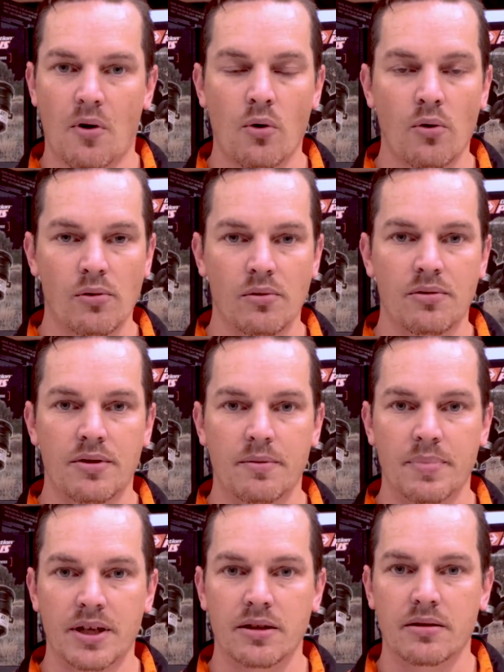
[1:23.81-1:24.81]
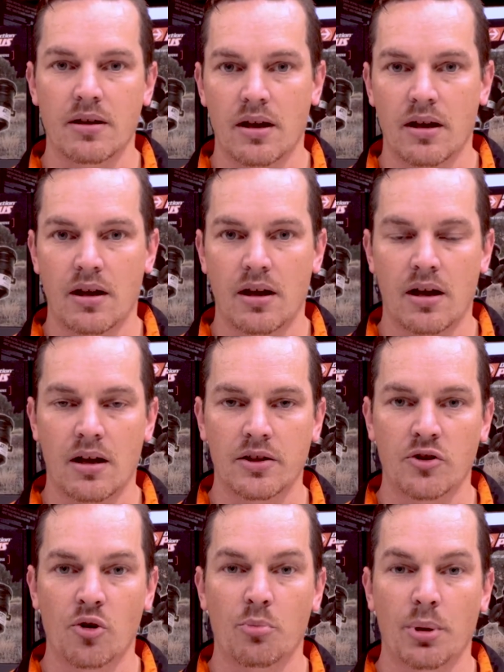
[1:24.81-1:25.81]
all the big
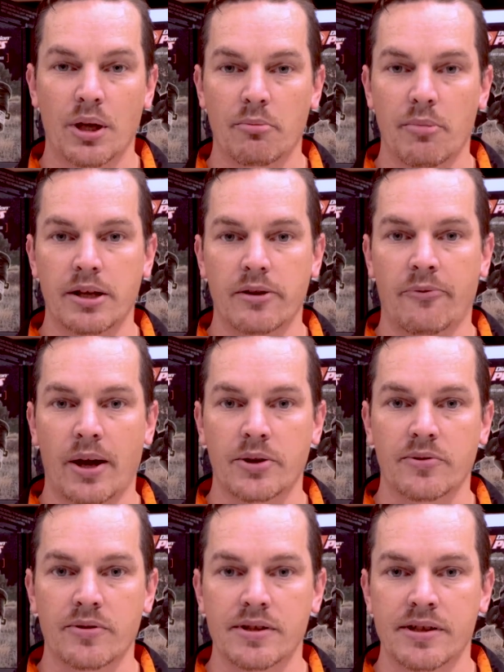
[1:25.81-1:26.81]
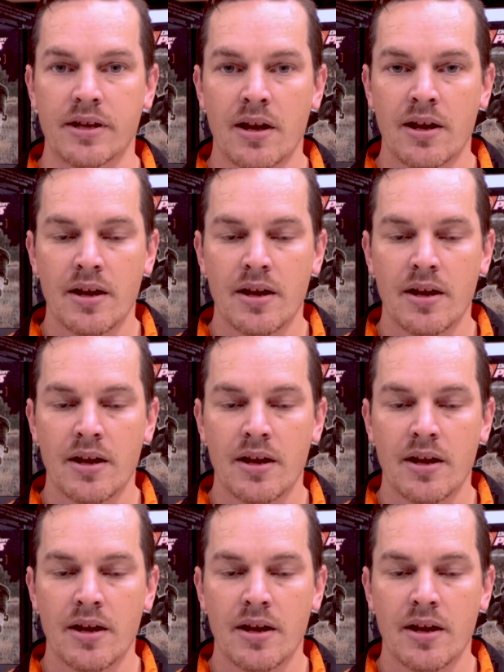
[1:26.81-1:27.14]
European manufacturers.